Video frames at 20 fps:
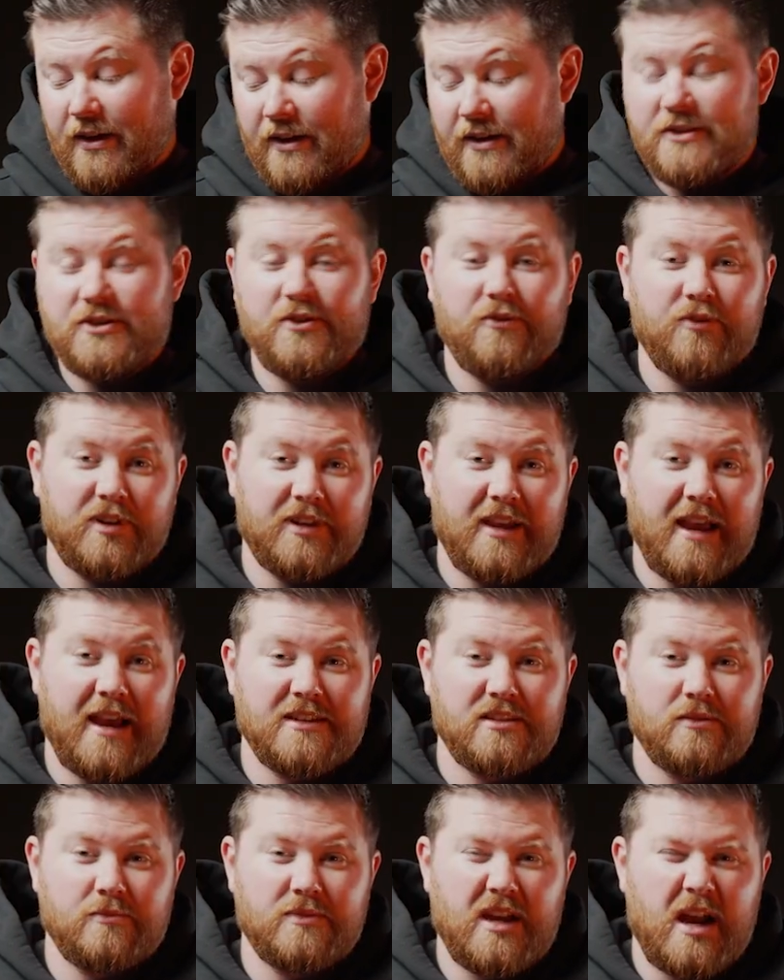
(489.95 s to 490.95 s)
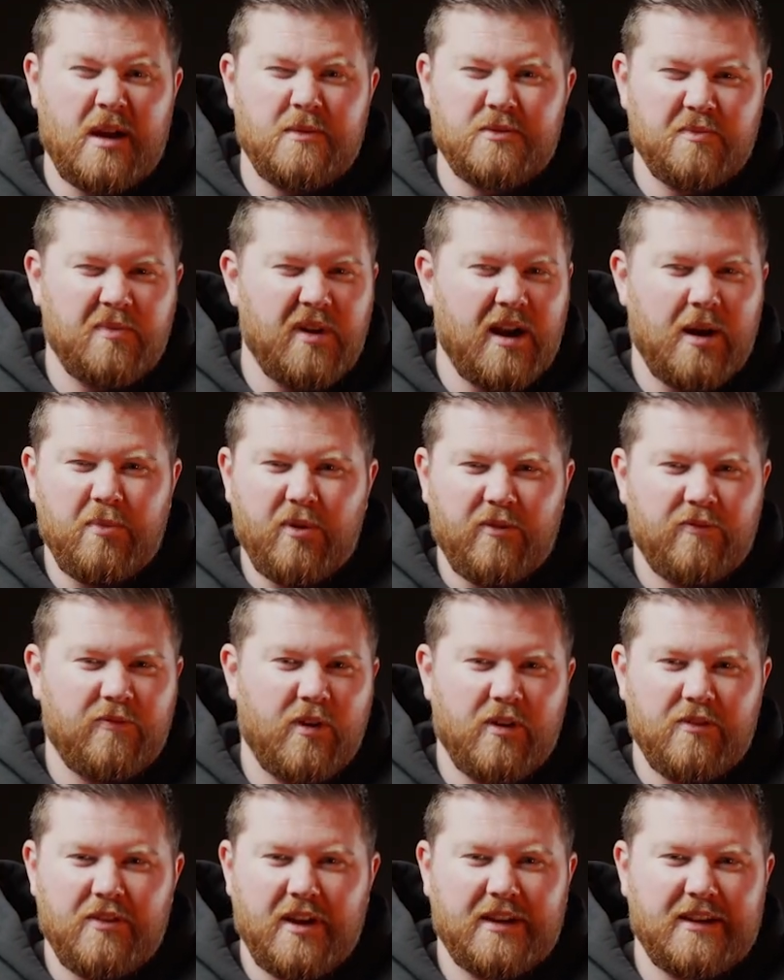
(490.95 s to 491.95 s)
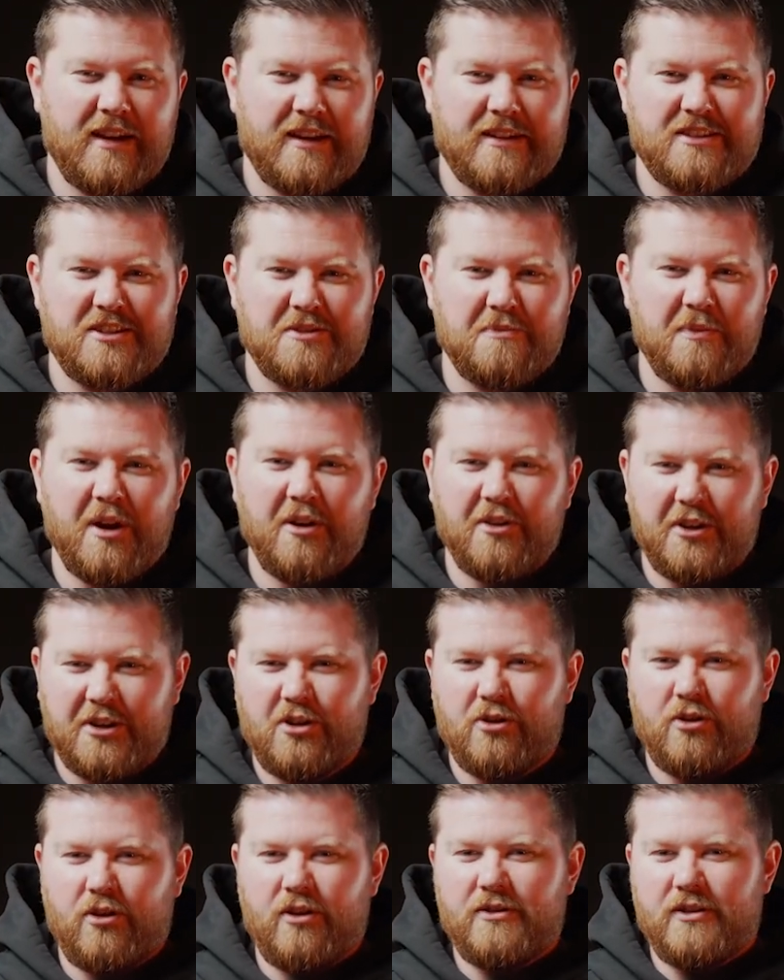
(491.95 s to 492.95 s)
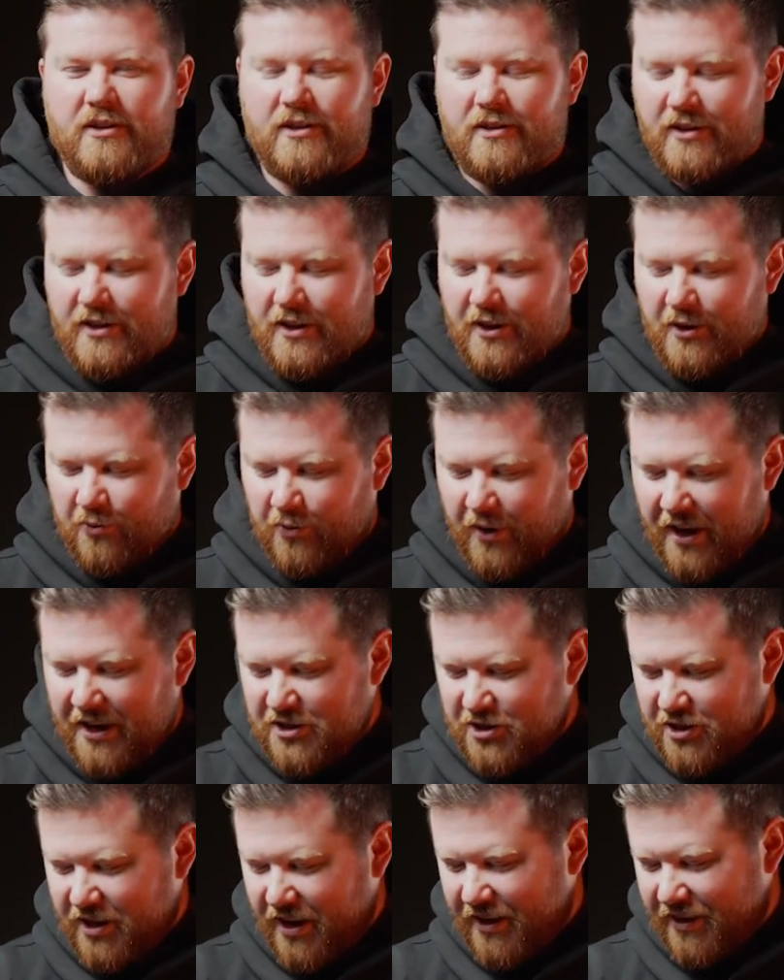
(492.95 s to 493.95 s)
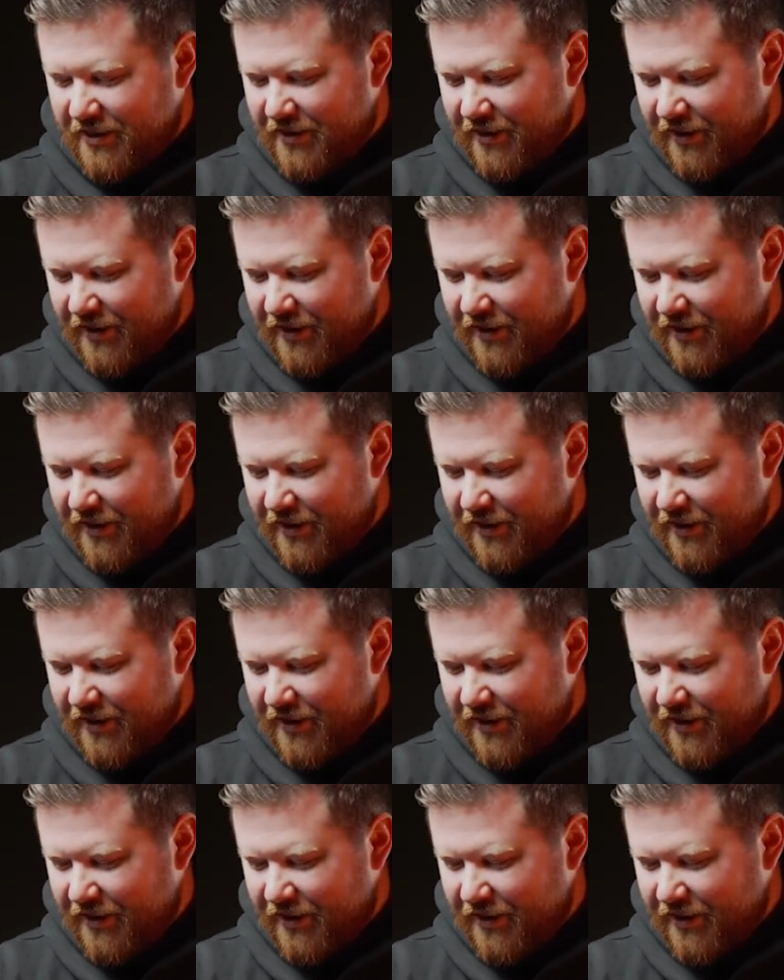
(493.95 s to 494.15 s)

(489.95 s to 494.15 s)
It is overgassed sometimes, but I prefer that kind of smell like you're on the range kind of